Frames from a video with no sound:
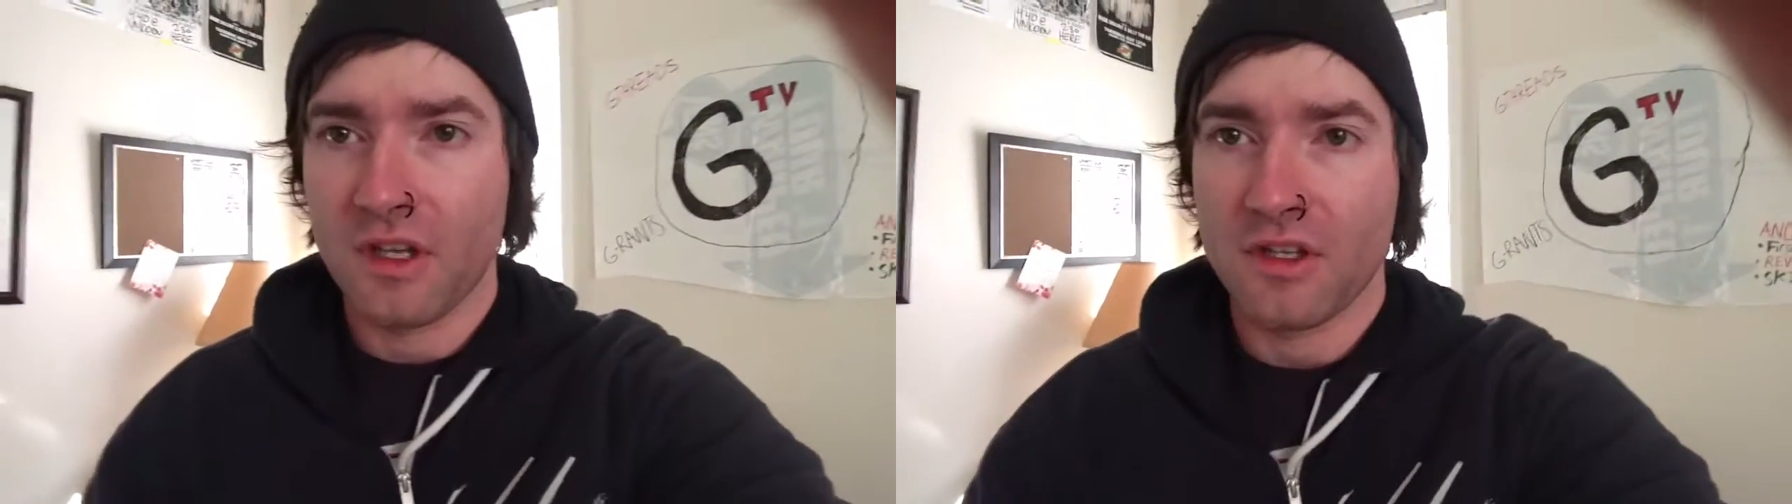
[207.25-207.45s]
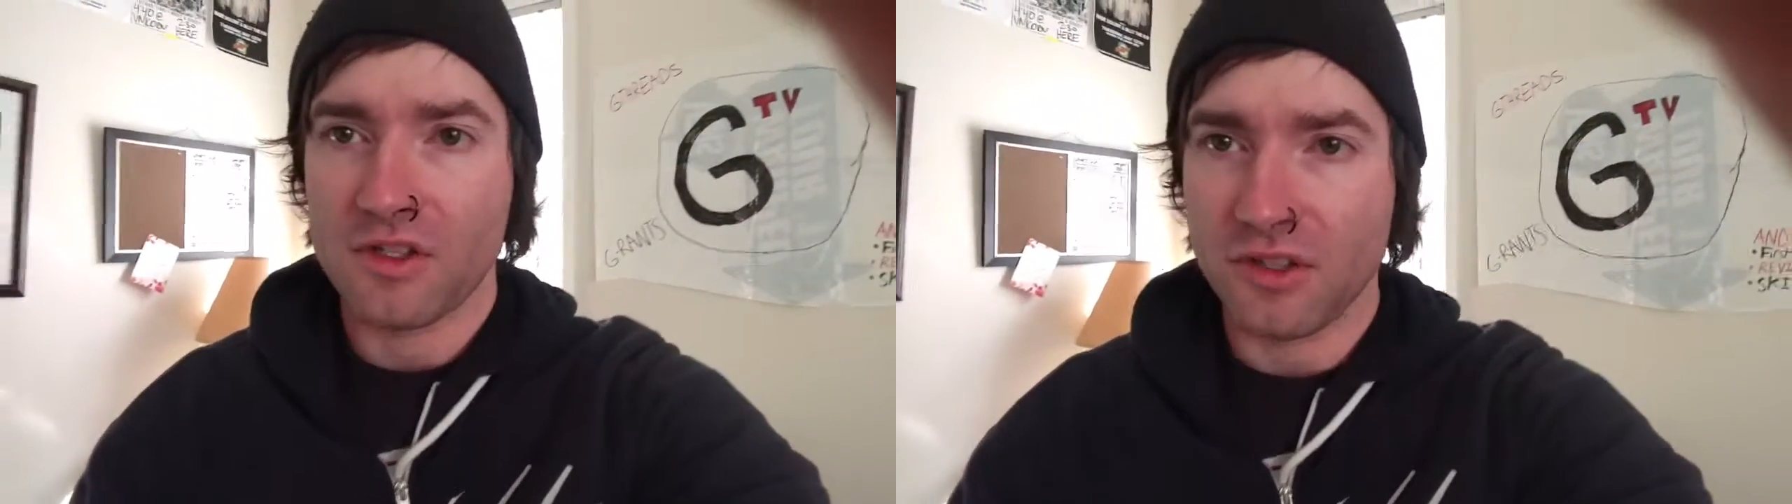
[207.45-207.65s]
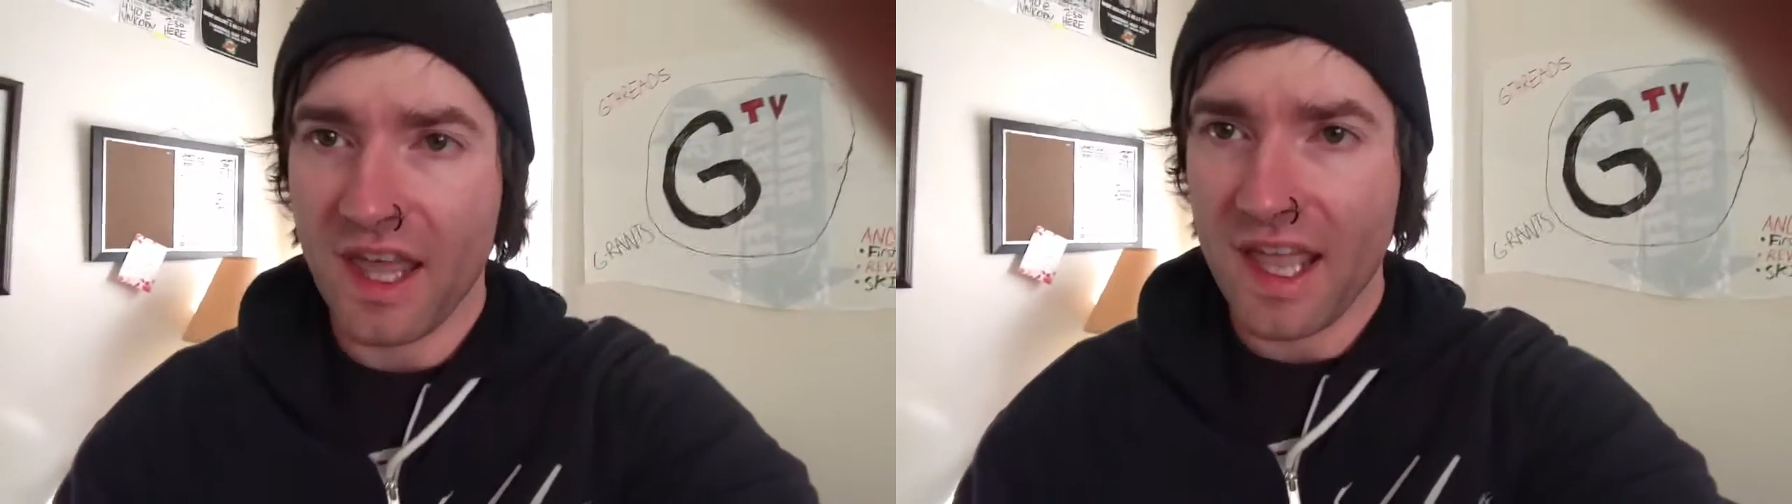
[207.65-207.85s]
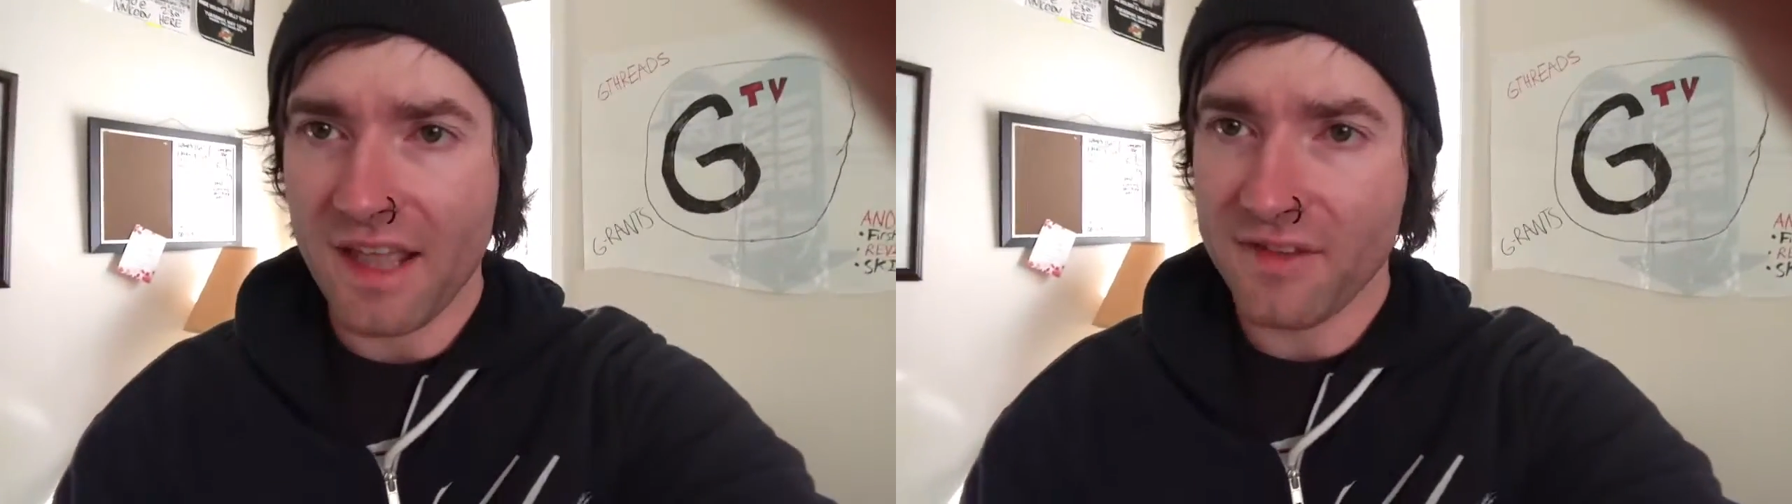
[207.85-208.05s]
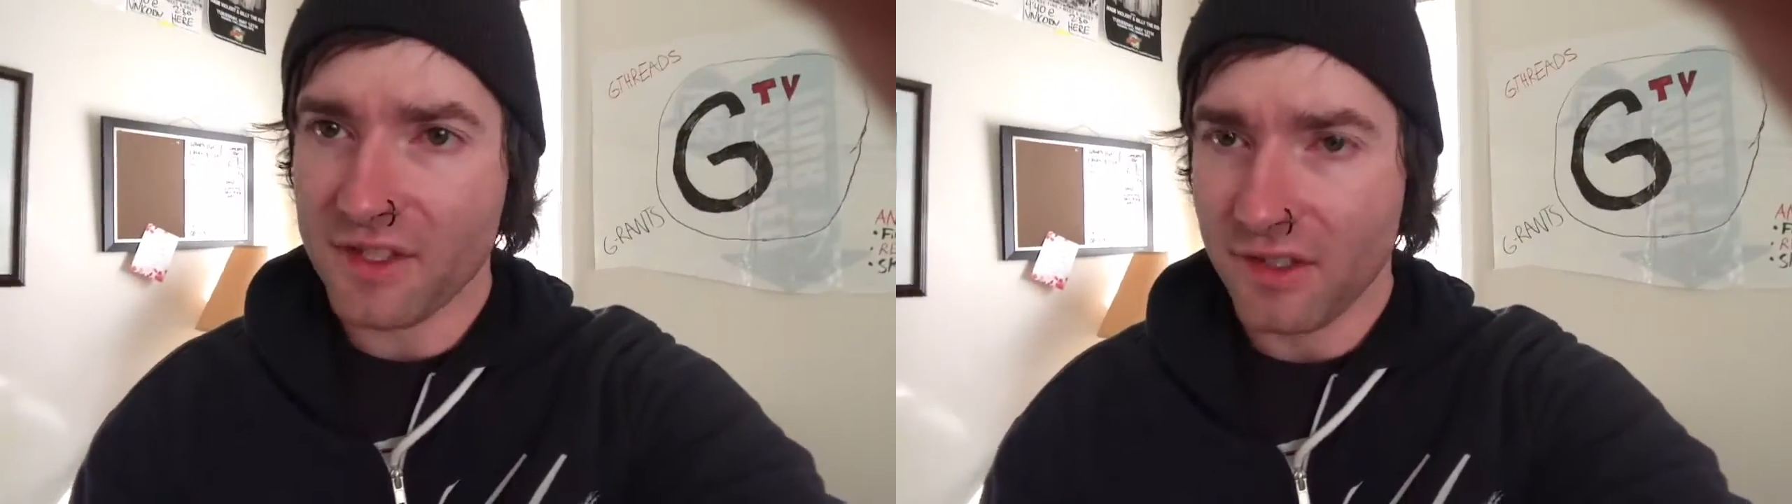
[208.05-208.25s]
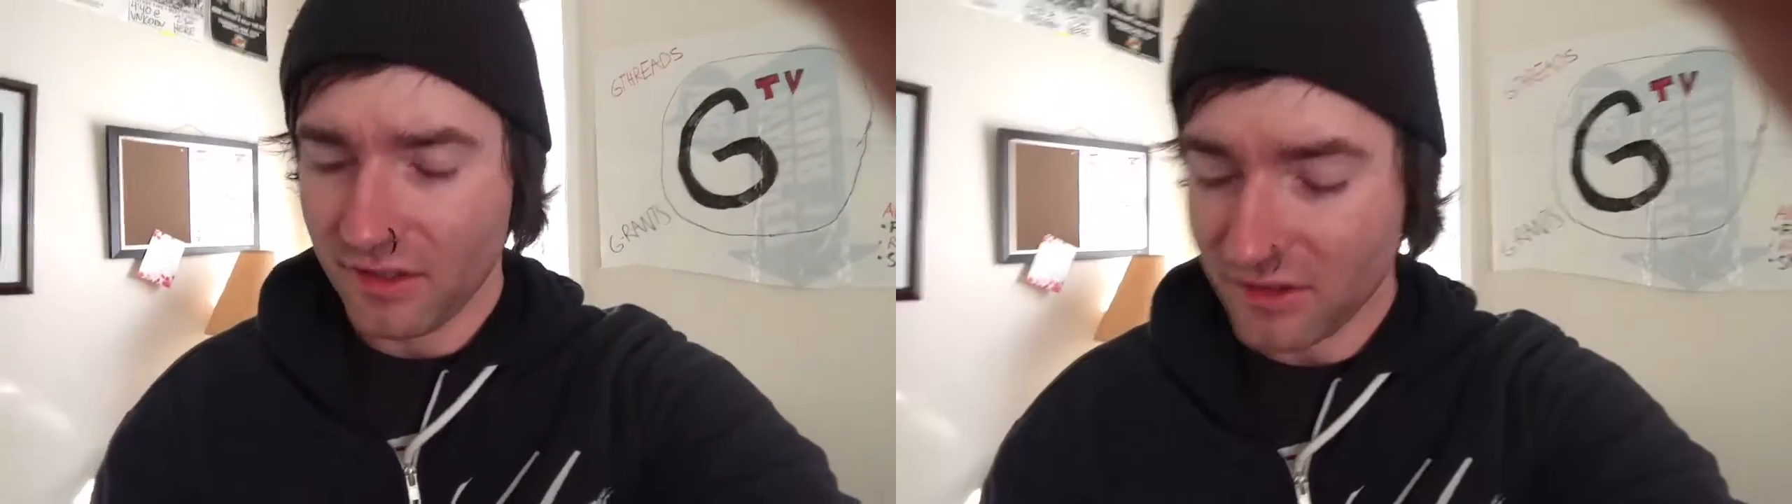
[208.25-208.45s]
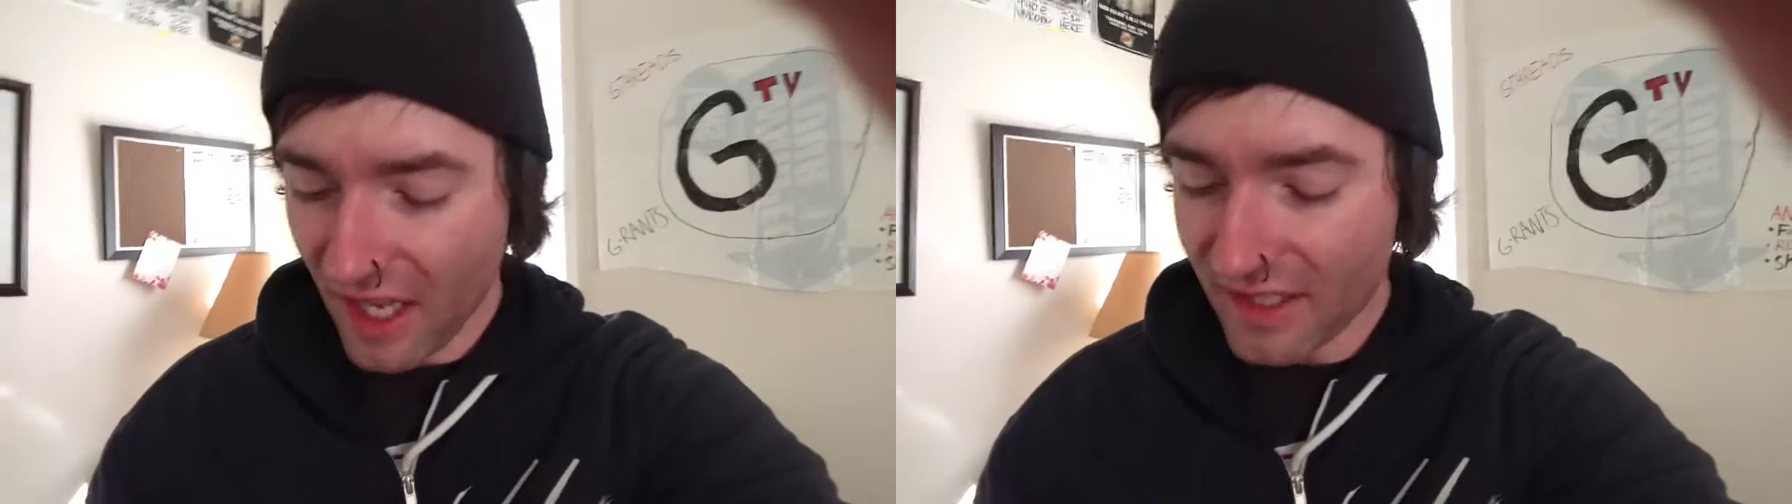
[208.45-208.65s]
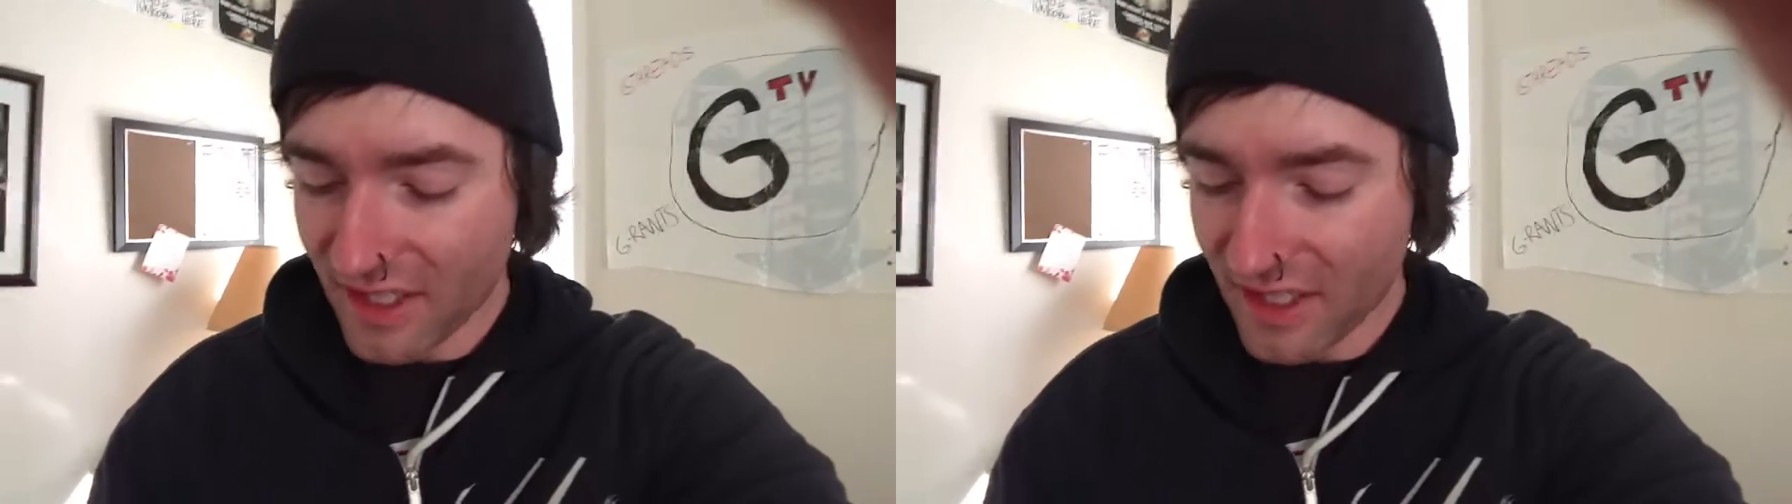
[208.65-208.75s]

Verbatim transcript: Slaves, Dance